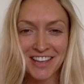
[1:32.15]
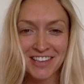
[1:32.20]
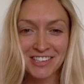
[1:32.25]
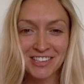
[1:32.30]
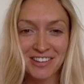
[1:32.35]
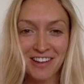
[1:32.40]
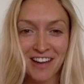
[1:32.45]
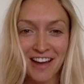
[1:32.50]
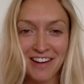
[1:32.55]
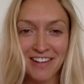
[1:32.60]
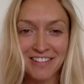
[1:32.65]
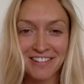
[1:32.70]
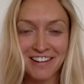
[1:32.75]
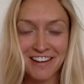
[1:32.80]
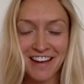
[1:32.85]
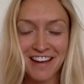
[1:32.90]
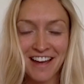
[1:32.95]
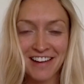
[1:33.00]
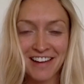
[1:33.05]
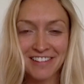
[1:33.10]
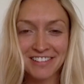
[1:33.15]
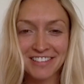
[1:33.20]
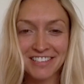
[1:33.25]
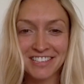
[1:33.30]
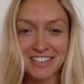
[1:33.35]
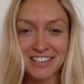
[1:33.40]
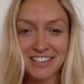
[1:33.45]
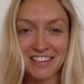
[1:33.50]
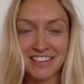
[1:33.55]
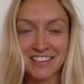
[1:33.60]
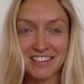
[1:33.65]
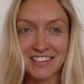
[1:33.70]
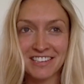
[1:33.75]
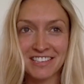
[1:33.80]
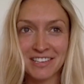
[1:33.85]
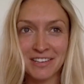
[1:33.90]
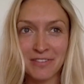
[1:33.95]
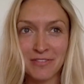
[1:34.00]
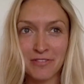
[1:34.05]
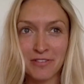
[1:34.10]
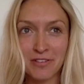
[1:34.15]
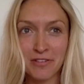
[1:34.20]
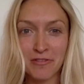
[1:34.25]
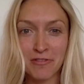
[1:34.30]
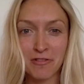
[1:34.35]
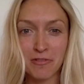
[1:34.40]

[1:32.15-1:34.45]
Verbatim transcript: So how how does it differ